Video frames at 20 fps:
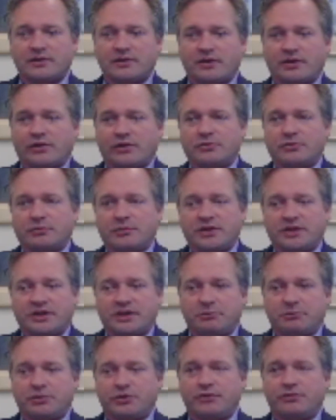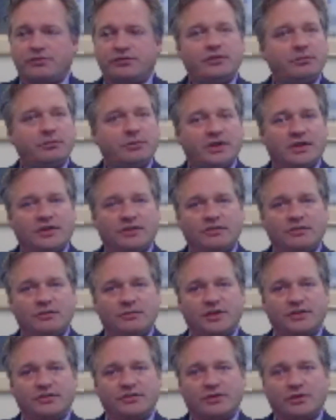It ultimately proved to be
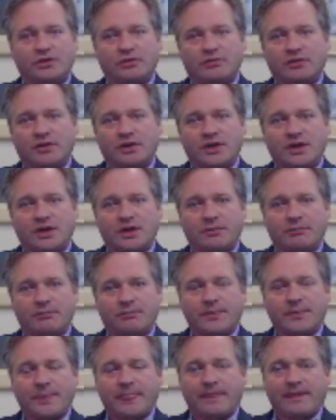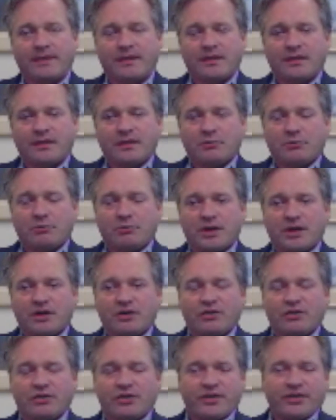too much to overcome.
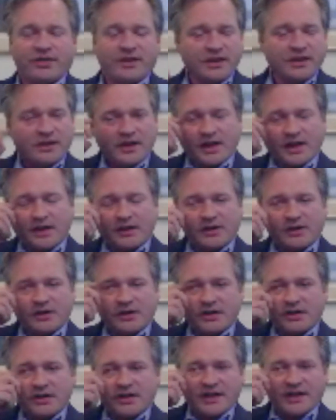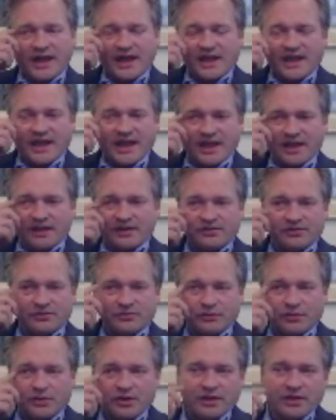But the thing that I learned in that
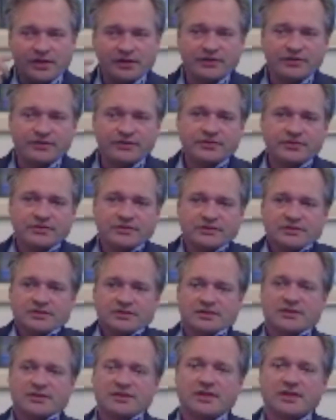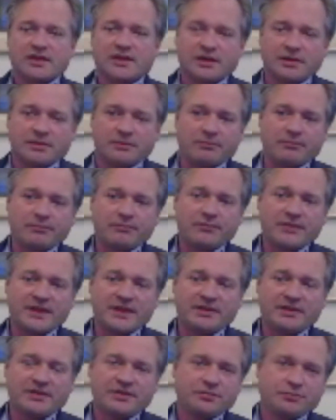case was
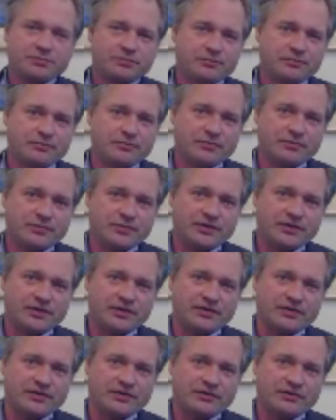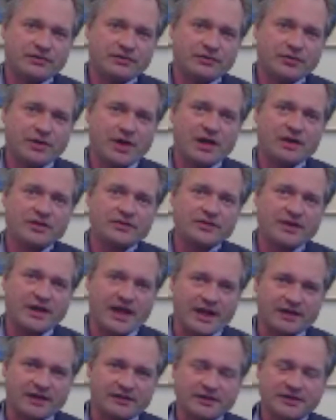that this trial
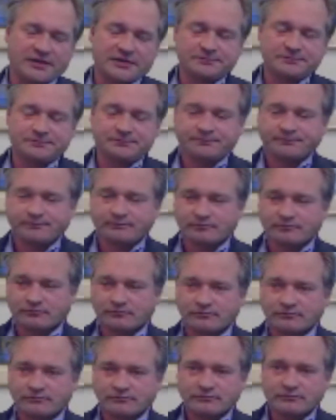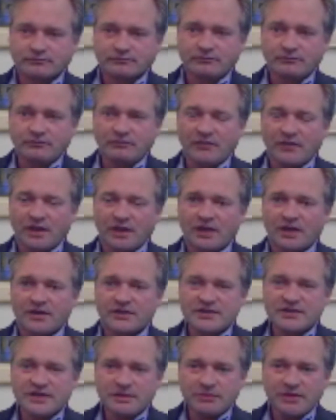tactic,
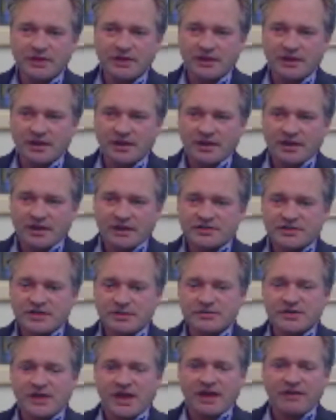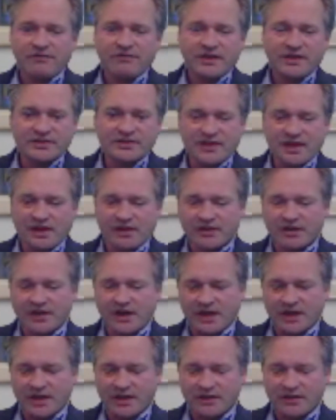it seems obvious now
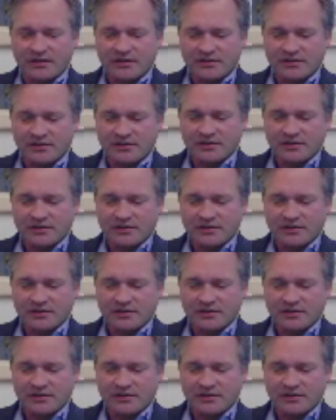that I've